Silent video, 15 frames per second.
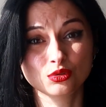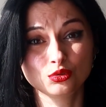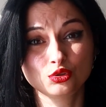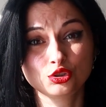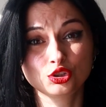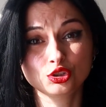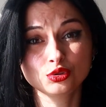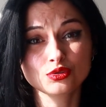to
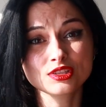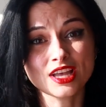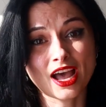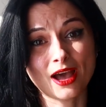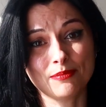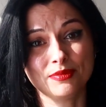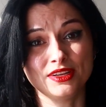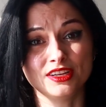choose
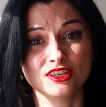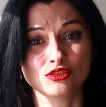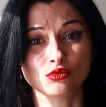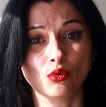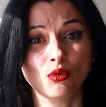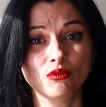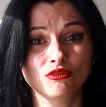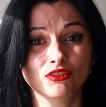
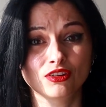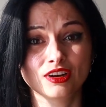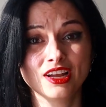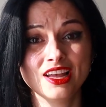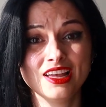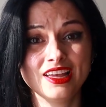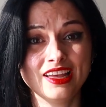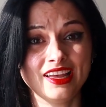happiness over